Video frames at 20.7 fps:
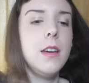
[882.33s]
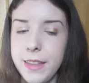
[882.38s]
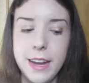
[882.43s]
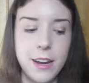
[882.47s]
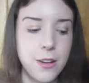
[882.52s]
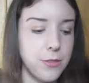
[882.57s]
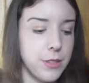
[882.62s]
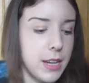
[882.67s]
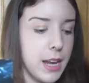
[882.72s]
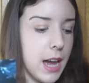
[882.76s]

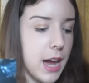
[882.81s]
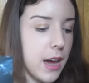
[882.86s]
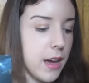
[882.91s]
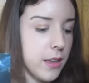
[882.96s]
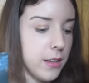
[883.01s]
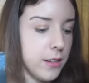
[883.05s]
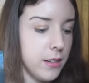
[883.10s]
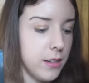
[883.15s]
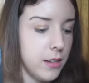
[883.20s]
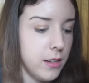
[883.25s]
They only
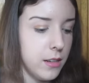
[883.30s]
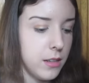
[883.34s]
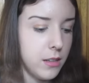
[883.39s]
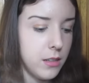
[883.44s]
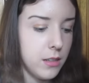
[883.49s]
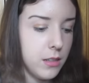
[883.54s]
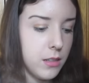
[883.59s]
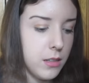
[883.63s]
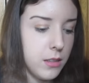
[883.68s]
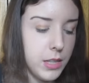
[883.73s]
had
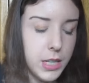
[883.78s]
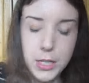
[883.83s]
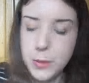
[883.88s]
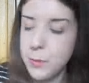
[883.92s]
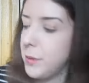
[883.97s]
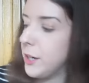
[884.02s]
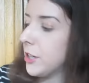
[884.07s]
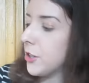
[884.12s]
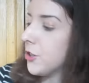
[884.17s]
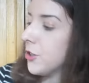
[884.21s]
this
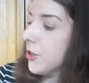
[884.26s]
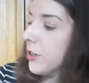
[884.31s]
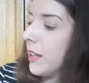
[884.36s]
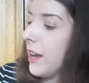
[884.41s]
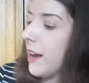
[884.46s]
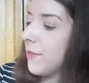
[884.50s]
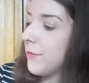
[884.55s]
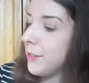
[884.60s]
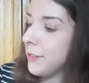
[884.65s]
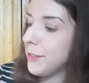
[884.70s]
picture left.